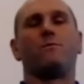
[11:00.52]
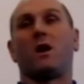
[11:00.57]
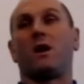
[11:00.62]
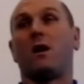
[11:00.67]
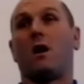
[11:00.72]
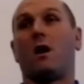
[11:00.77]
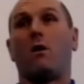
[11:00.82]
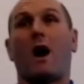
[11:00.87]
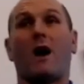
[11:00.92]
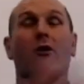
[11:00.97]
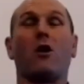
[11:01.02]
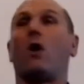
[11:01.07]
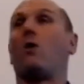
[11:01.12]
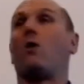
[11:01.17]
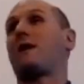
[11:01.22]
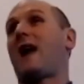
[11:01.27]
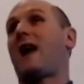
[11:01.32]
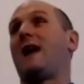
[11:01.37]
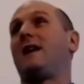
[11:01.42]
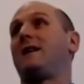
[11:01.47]
you know, our
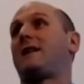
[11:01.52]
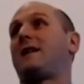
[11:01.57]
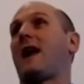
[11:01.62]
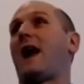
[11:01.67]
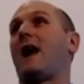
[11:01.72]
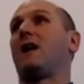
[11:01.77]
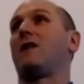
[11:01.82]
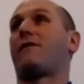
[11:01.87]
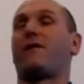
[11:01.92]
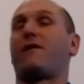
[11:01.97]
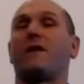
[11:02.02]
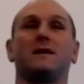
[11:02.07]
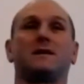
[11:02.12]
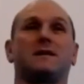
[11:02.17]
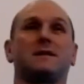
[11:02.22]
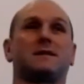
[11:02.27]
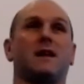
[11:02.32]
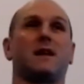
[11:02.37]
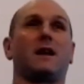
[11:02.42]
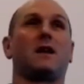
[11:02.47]
own Katie Taylor, for
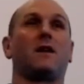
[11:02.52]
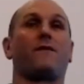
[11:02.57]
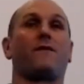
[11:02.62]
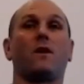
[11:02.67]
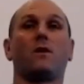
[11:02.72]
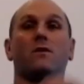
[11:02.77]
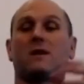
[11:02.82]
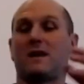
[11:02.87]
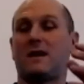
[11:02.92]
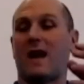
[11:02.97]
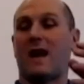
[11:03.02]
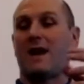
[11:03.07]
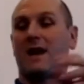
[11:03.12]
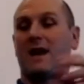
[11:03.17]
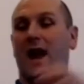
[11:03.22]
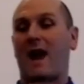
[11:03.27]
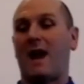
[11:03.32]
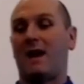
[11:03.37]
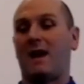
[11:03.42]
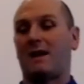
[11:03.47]
instance. Like, if you were to take
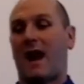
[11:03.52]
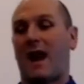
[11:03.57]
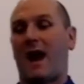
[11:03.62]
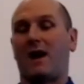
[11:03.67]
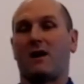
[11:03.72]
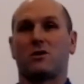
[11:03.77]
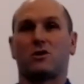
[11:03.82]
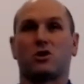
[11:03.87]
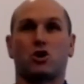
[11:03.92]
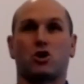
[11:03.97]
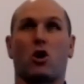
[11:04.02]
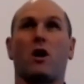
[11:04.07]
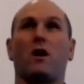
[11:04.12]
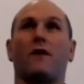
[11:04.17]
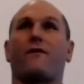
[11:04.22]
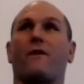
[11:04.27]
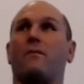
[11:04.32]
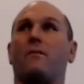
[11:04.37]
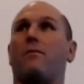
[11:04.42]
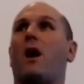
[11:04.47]
Katie Taylor's
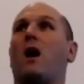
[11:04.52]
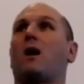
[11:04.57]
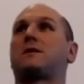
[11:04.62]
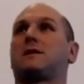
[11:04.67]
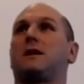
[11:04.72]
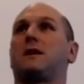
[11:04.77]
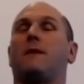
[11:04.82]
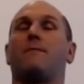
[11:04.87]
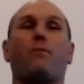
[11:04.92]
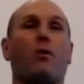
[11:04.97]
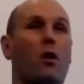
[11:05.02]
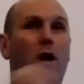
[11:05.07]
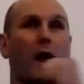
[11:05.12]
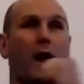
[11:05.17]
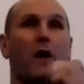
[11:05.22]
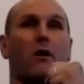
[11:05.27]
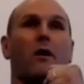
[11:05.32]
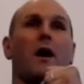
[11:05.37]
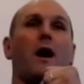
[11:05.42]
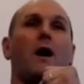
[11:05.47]
drive for boxing and pull
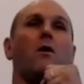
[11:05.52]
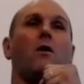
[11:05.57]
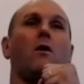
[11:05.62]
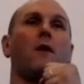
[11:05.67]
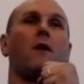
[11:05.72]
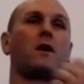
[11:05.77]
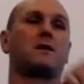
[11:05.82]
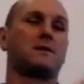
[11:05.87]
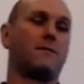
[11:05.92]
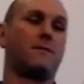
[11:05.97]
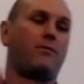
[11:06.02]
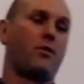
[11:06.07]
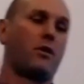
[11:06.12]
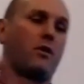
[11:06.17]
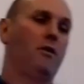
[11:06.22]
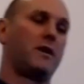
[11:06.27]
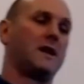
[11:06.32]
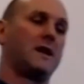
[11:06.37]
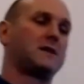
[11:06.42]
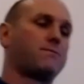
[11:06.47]
her out of boxing and put
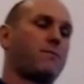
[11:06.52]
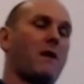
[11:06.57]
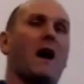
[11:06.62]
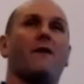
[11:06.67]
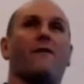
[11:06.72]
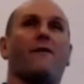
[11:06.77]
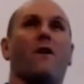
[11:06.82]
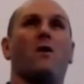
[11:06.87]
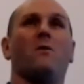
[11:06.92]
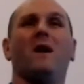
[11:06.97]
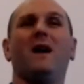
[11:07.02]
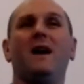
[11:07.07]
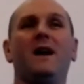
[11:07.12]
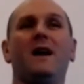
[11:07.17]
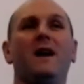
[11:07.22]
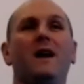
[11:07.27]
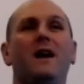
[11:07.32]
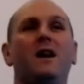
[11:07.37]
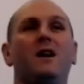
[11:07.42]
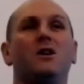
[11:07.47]
her on this platform,
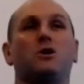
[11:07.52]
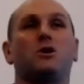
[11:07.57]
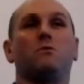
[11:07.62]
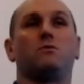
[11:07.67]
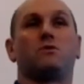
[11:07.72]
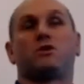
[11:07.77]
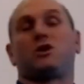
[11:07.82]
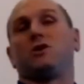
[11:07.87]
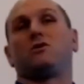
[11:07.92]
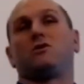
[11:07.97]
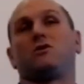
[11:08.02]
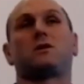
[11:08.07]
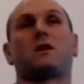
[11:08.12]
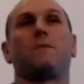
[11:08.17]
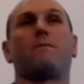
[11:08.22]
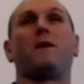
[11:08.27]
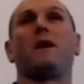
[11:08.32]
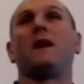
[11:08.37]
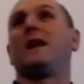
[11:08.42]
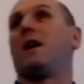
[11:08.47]
she just
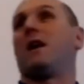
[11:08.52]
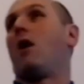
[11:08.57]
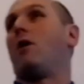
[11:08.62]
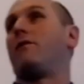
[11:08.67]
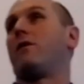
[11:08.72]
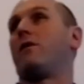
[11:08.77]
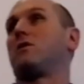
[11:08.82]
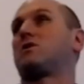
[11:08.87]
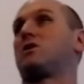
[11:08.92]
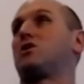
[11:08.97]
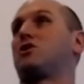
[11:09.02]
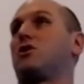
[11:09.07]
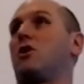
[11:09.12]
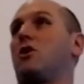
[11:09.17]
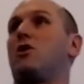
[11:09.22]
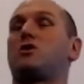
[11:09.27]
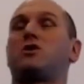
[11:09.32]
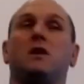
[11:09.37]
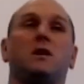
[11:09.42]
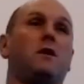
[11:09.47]
completely overdose on
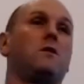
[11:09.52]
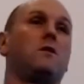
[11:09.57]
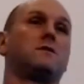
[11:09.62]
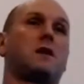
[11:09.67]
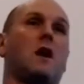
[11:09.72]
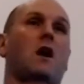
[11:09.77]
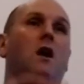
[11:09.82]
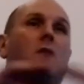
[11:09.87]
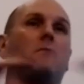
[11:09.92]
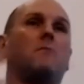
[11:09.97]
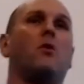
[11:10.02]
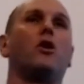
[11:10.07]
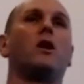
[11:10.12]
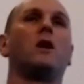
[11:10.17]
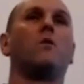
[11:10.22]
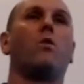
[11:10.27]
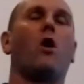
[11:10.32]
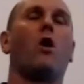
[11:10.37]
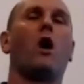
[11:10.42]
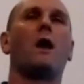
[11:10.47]
drugs. She'd lose all her
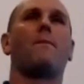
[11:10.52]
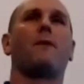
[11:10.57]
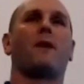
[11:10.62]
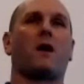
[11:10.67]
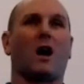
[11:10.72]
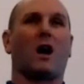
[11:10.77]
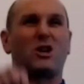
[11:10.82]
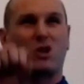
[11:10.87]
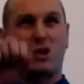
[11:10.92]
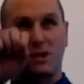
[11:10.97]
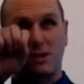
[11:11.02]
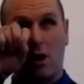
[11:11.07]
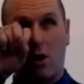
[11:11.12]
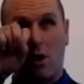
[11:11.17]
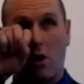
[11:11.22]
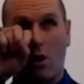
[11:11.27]
money. Why? Because she's